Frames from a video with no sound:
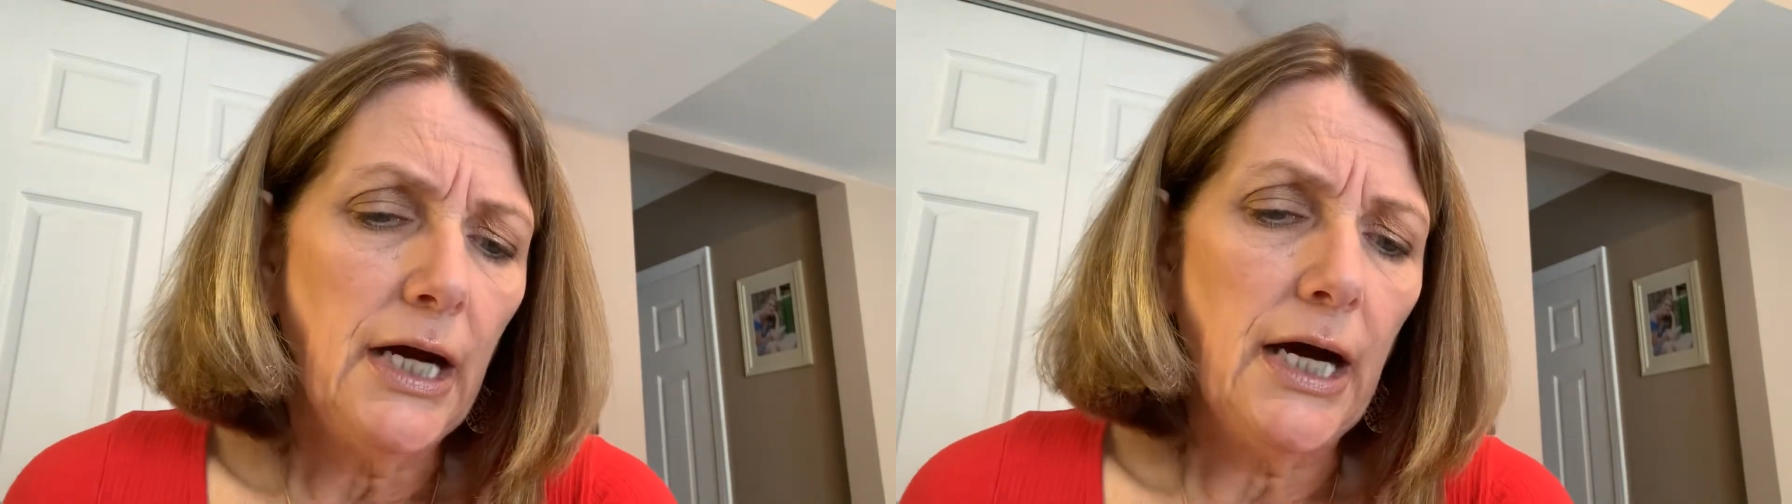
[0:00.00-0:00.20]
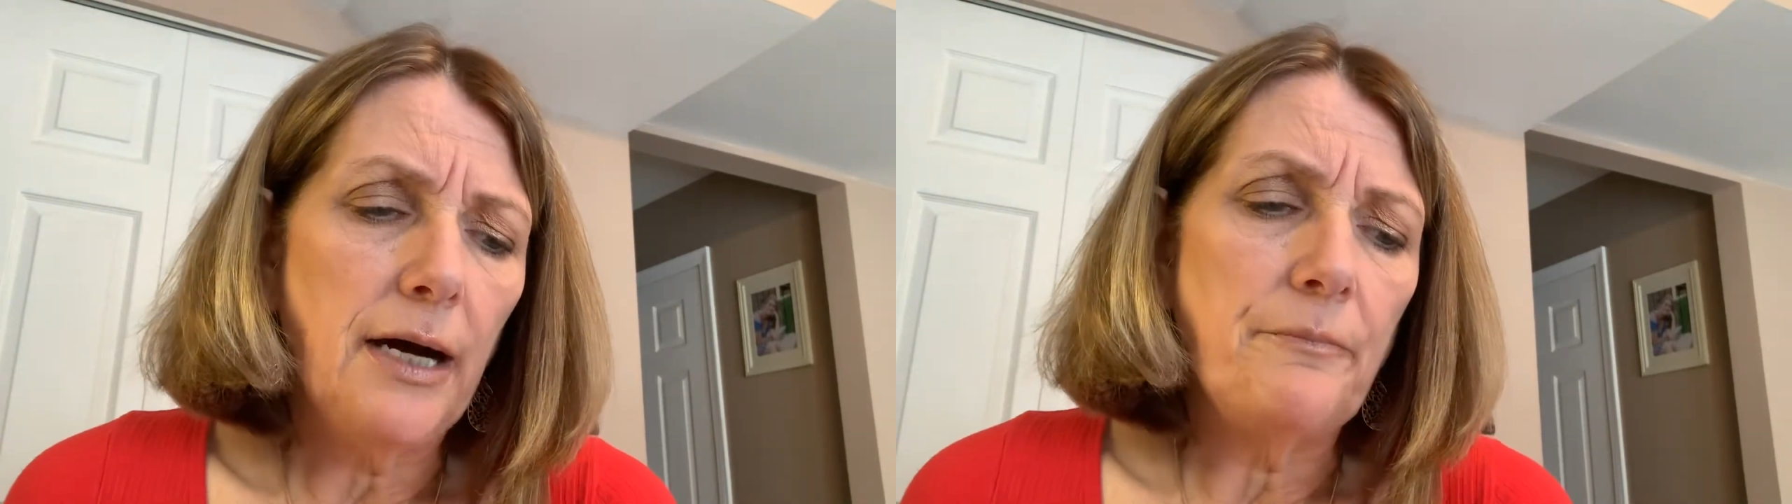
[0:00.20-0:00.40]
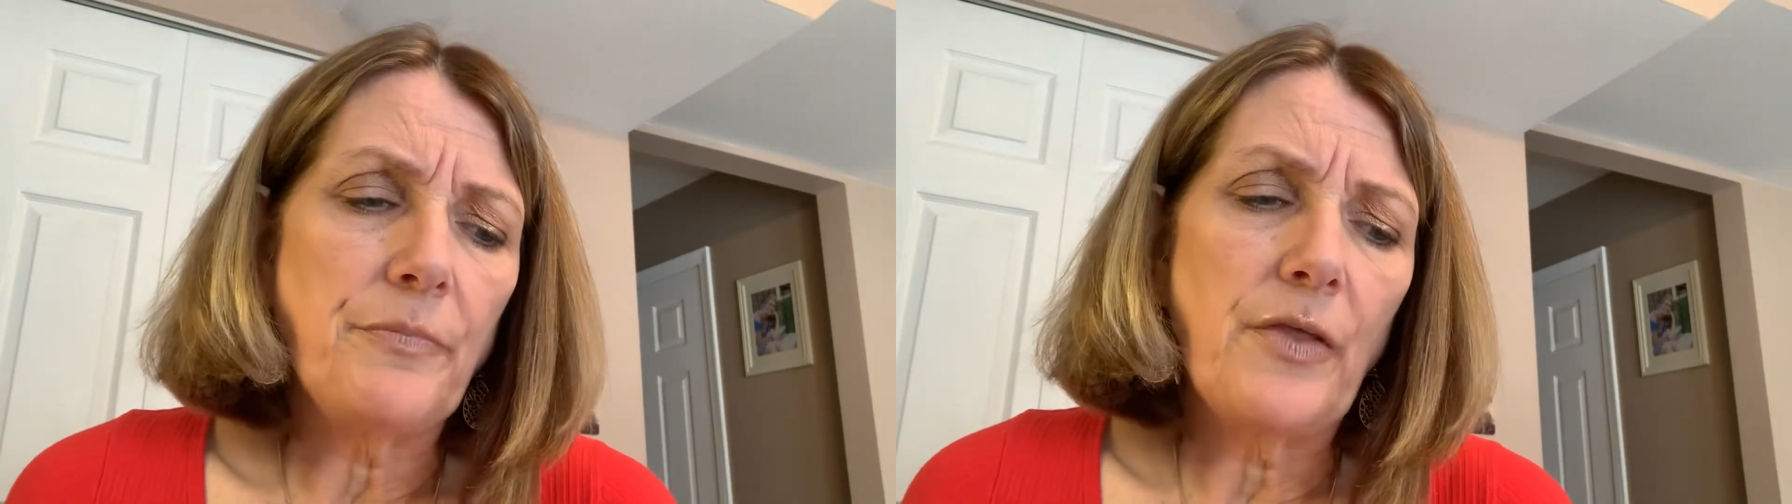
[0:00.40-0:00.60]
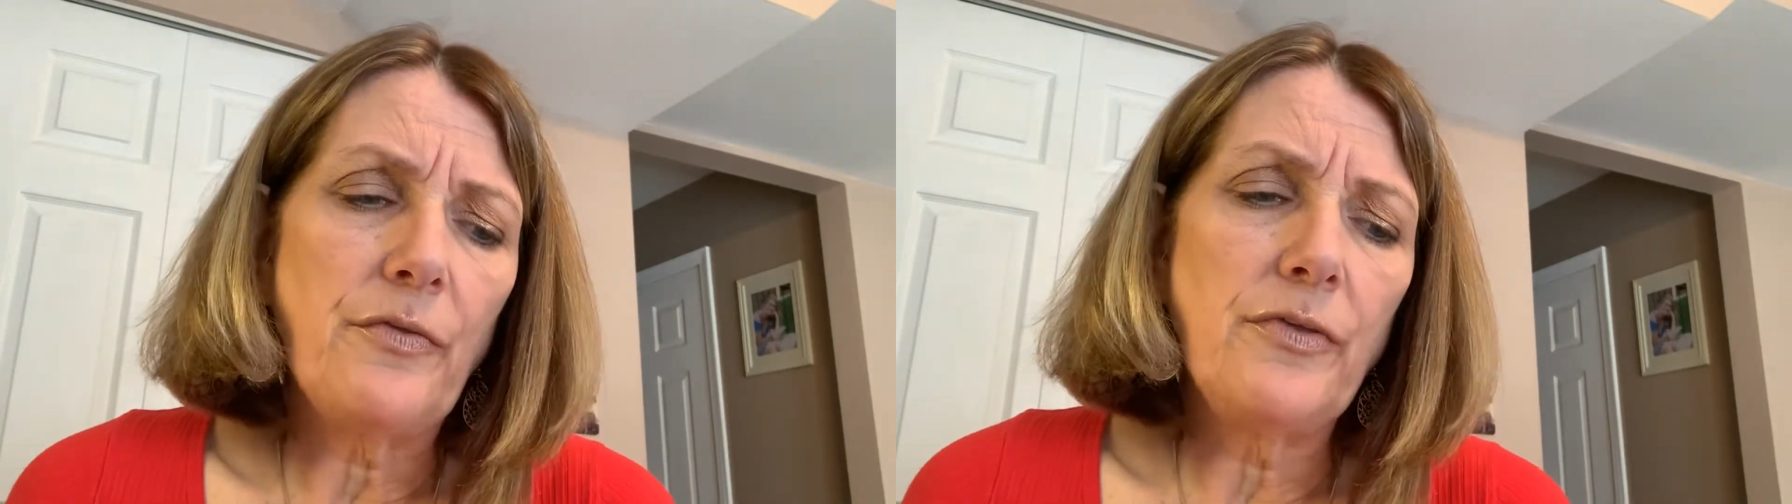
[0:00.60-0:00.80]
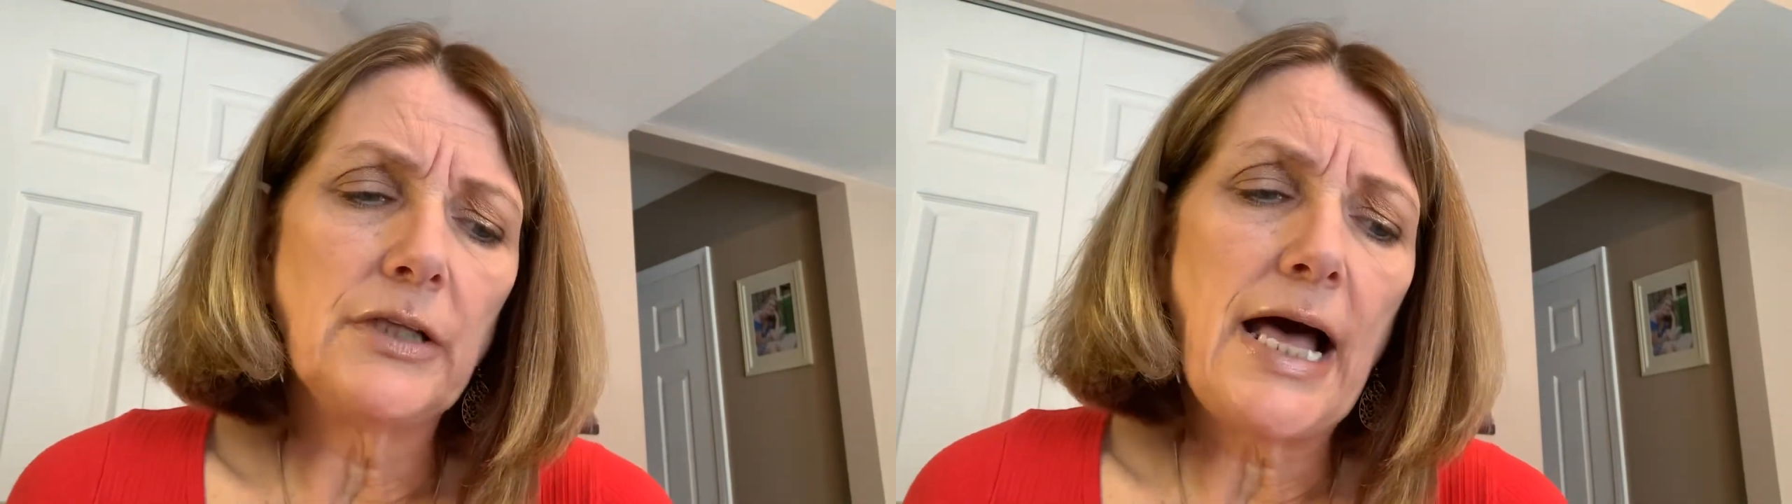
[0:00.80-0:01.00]

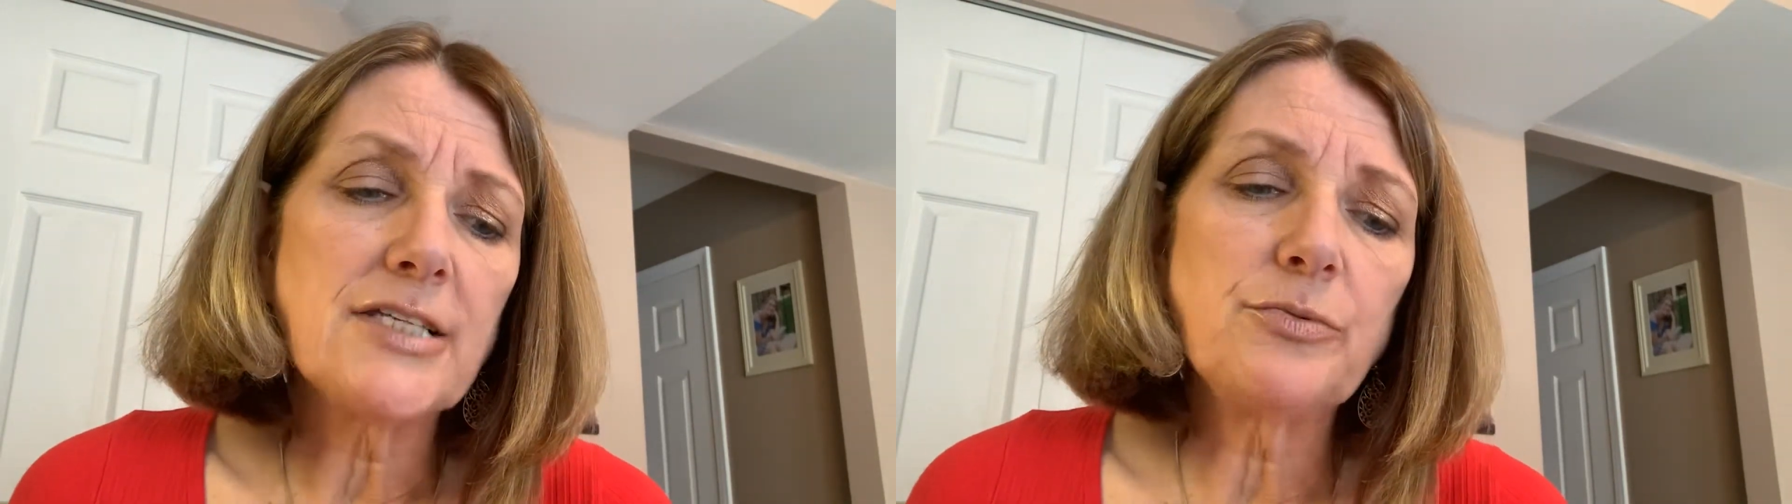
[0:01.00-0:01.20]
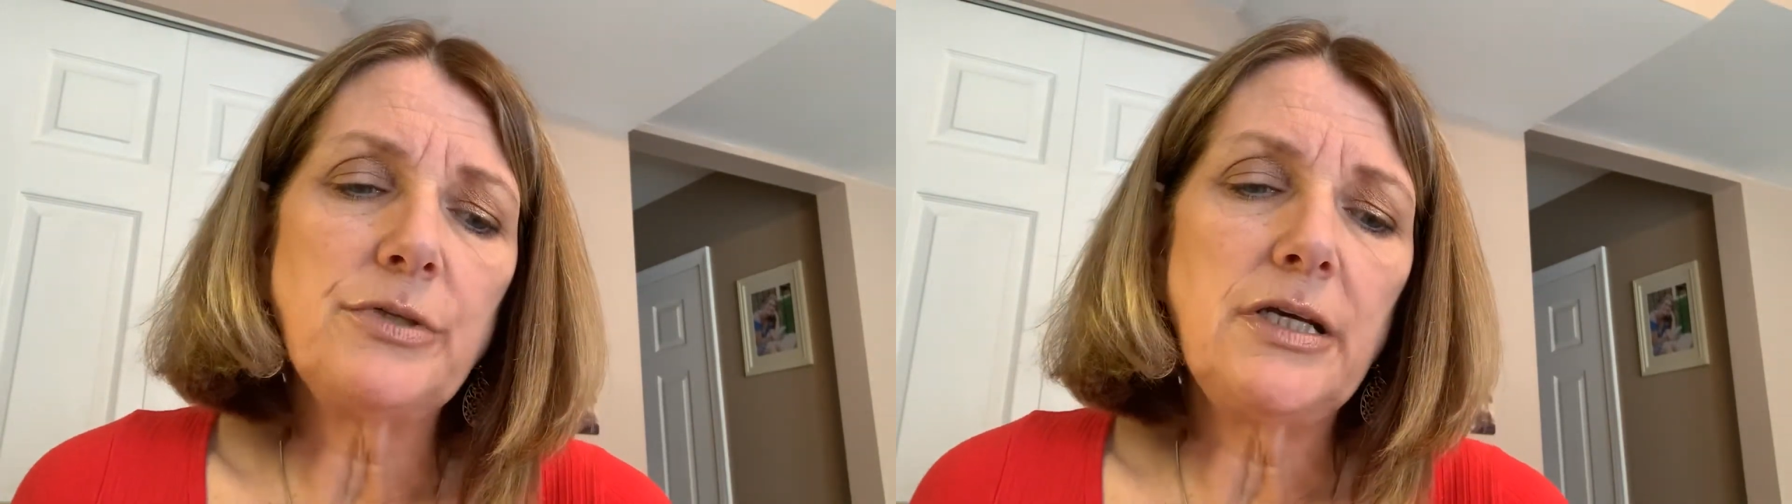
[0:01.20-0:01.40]
The last one